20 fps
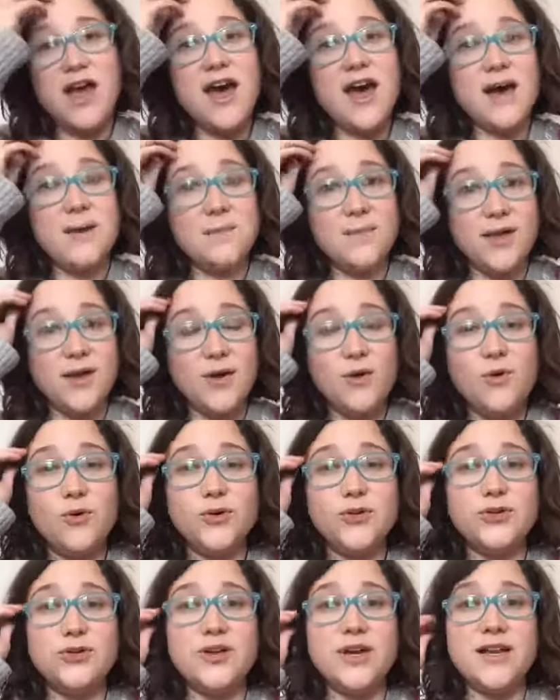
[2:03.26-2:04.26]
a bit
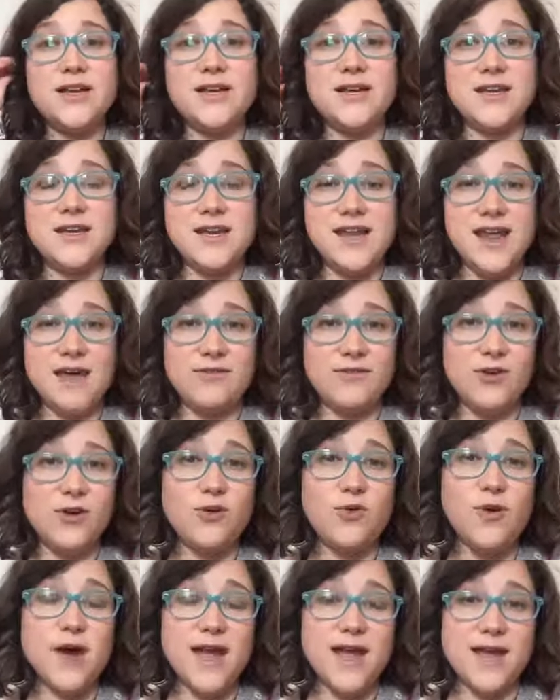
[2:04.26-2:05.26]
older and never
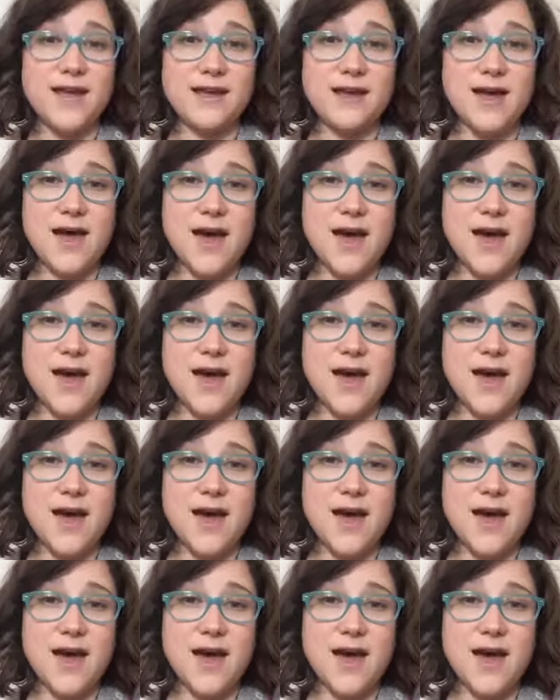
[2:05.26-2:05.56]
quite